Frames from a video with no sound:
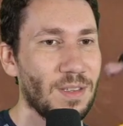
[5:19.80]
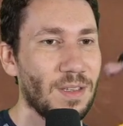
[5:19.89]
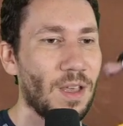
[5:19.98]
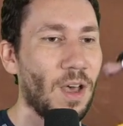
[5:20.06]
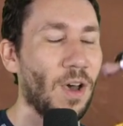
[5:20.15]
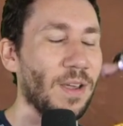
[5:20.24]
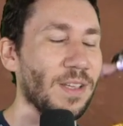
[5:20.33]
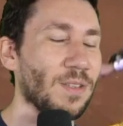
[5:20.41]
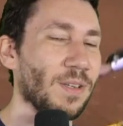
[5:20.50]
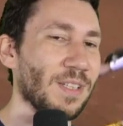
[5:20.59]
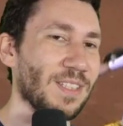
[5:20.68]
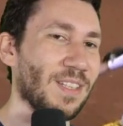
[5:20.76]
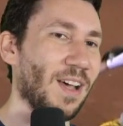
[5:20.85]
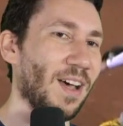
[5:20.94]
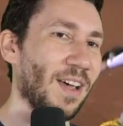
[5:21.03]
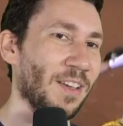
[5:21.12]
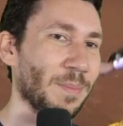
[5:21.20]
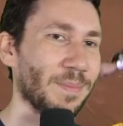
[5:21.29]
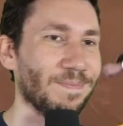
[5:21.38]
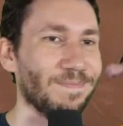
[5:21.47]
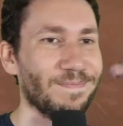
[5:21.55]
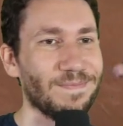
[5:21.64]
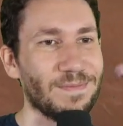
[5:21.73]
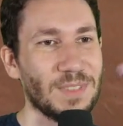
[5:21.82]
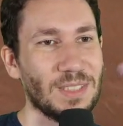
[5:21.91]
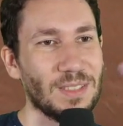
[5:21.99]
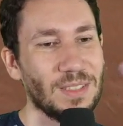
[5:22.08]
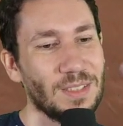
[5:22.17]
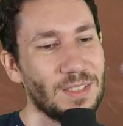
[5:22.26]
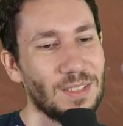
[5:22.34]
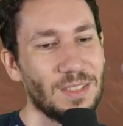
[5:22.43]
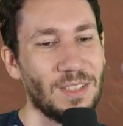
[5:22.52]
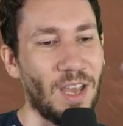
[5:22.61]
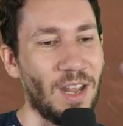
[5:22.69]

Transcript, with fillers: Oh, he took his time. No,